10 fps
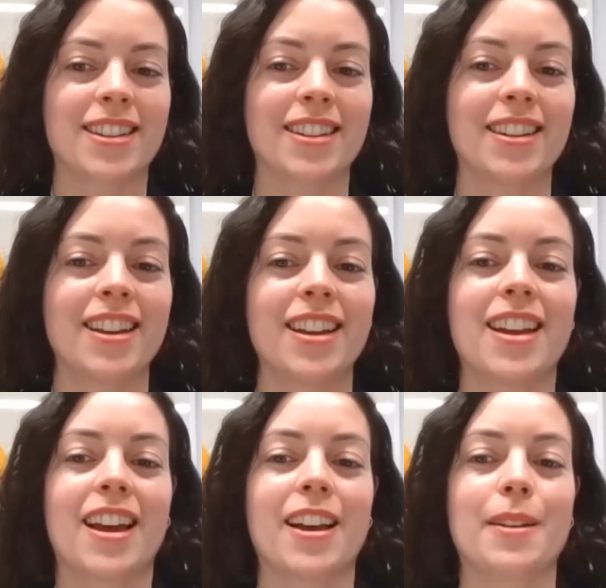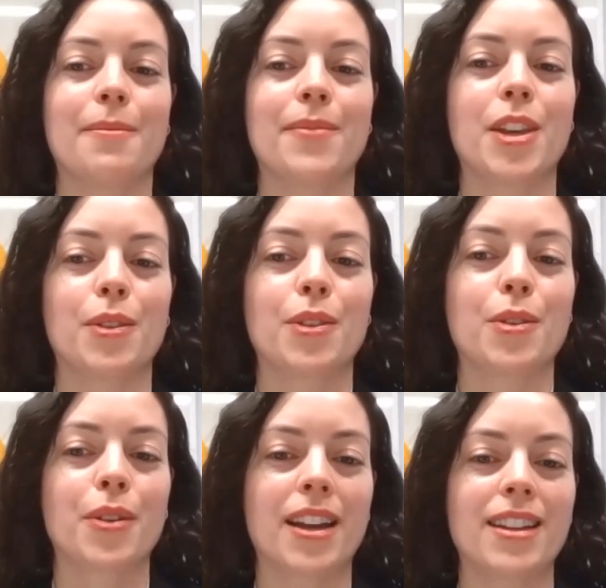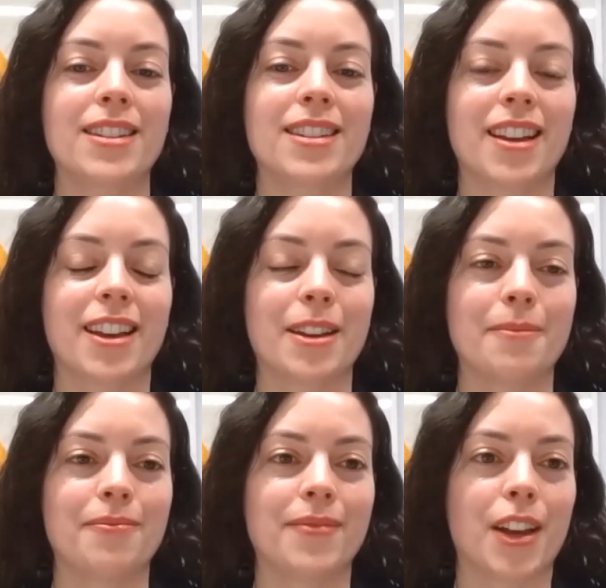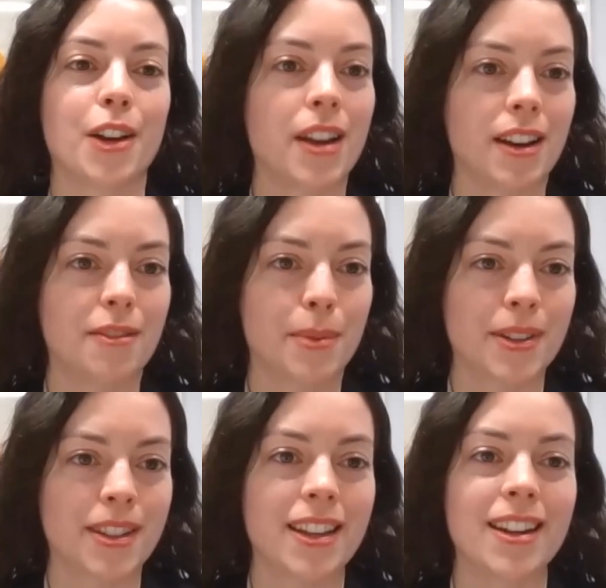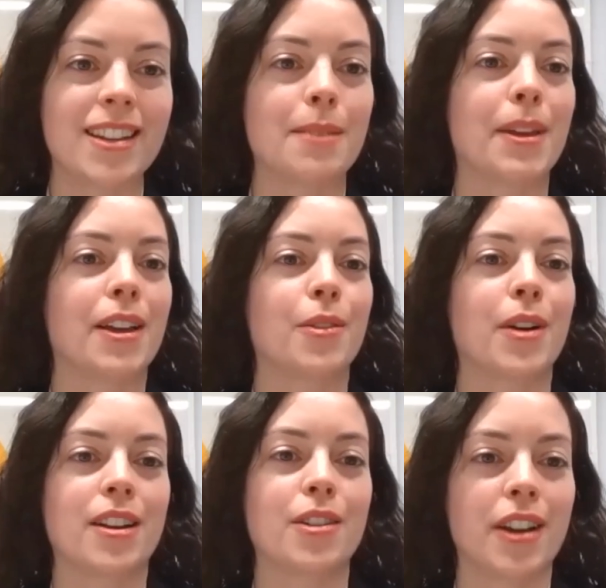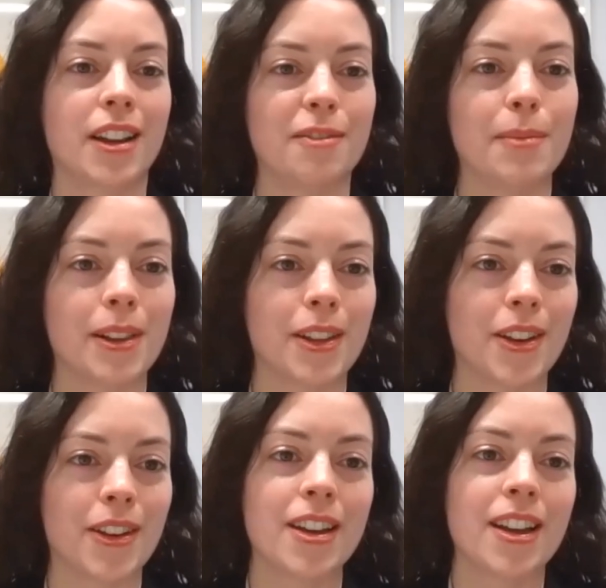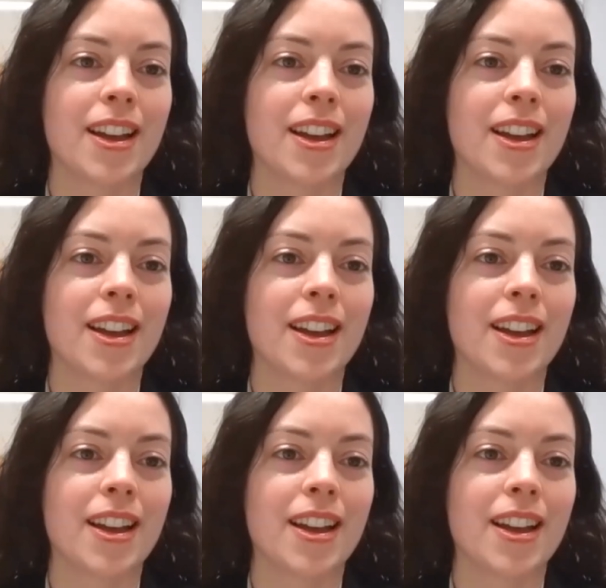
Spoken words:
and he was quite a creative person, and it seemed like quite a creative milieu.